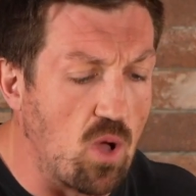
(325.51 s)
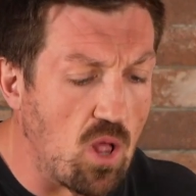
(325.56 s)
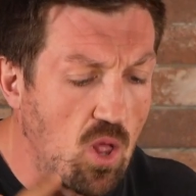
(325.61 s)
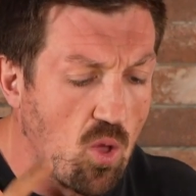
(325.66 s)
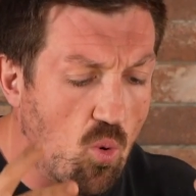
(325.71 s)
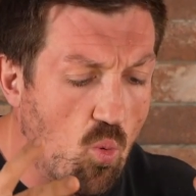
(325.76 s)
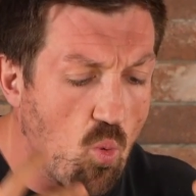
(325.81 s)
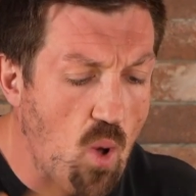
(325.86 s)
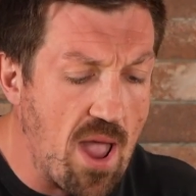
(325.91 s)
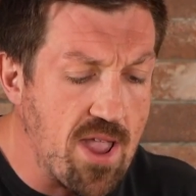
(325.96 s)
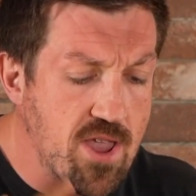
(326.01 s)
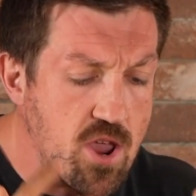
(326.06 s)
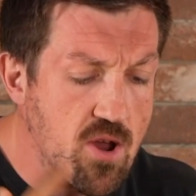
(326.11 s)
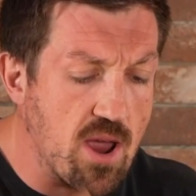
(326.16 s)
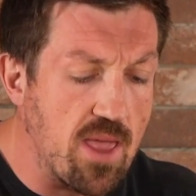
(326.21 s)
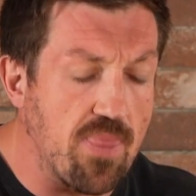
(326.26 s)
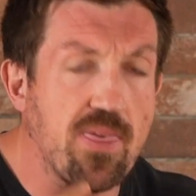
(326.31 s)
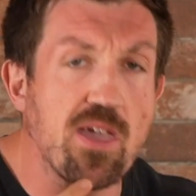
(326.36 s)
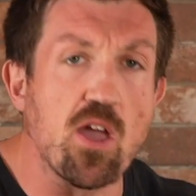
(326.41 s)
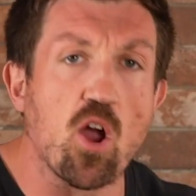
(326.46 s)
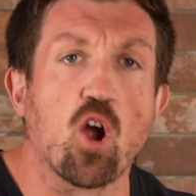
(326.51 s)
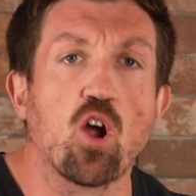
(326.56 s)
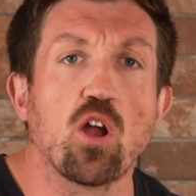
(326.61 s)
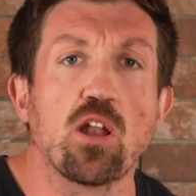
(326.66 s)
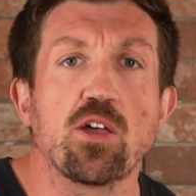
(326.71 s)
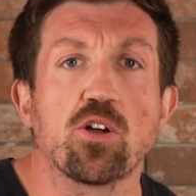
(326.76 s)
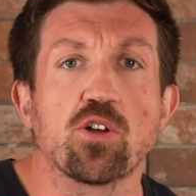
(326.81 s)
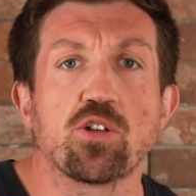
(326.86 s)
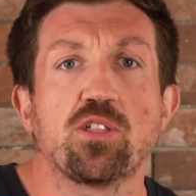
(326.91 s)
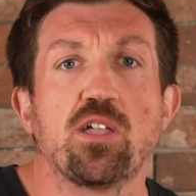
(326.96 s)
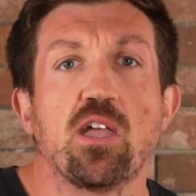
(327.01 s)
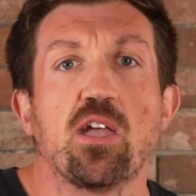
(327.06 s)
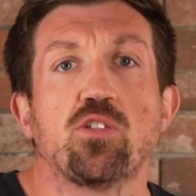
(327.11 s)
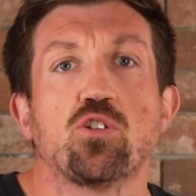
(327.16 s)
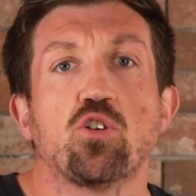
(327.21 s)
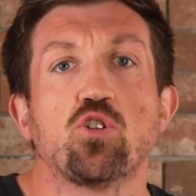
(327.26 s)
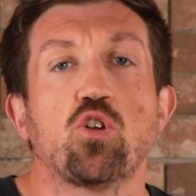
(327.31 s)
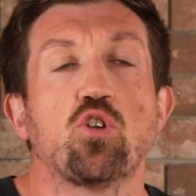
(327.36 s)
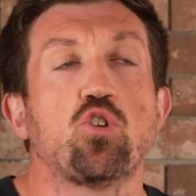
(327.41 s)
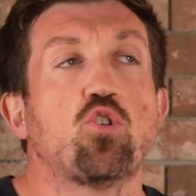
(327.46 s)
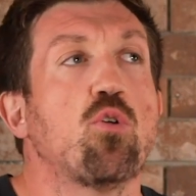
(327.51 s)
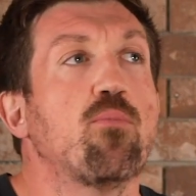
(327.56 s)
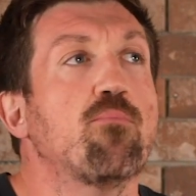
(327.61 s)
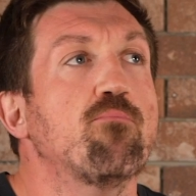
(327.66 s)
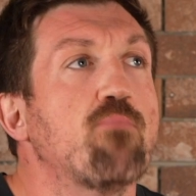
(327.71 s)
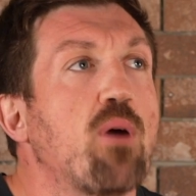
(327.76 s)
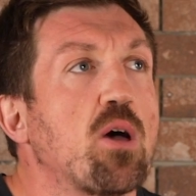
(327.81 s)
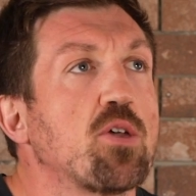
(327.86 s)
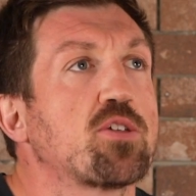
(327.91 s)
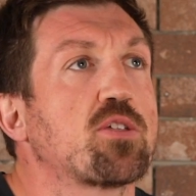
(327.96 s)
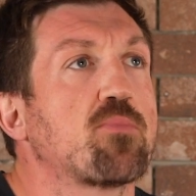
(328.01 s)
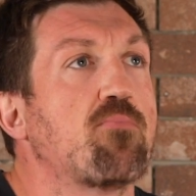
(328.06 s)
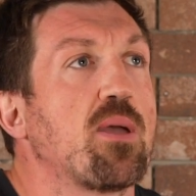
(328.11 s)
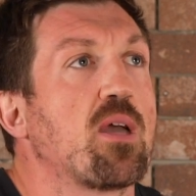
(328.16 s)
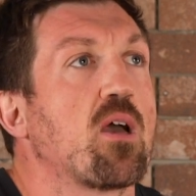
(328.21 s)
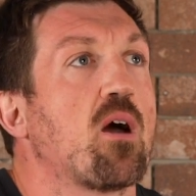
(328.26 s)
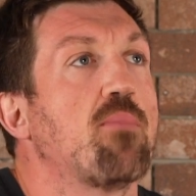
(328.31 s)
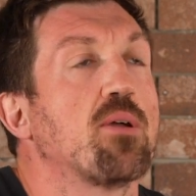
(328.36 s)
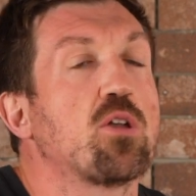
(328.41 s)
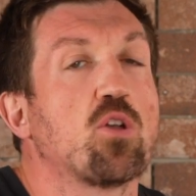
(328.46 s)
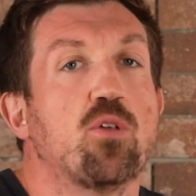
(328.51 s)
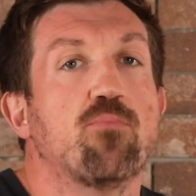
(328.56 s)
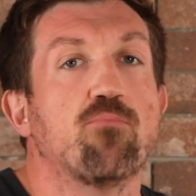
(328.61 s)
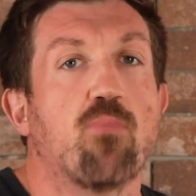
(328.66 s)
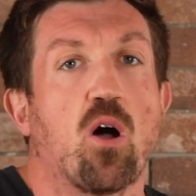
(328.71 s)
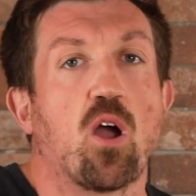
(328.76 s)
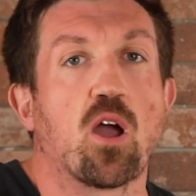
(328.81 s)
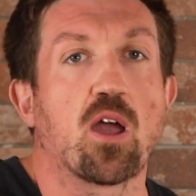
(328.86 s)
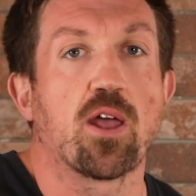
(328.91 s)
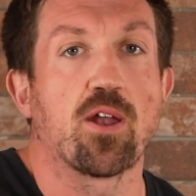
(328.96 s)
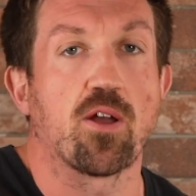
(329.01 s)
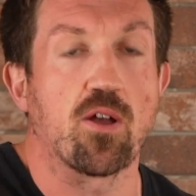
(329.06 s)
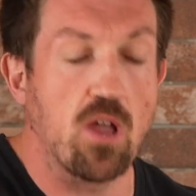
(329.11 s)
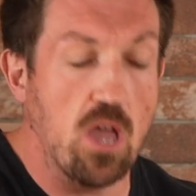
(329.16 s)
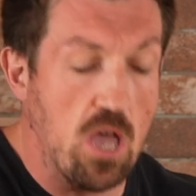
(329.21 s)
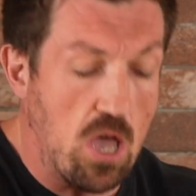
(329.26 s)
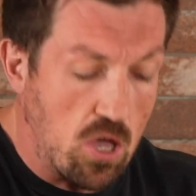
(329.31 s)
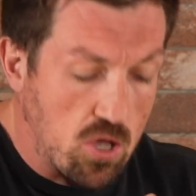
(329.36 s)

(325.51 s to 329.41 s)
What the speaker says: Well, when you're in the earlier stages, you must become a good marketer.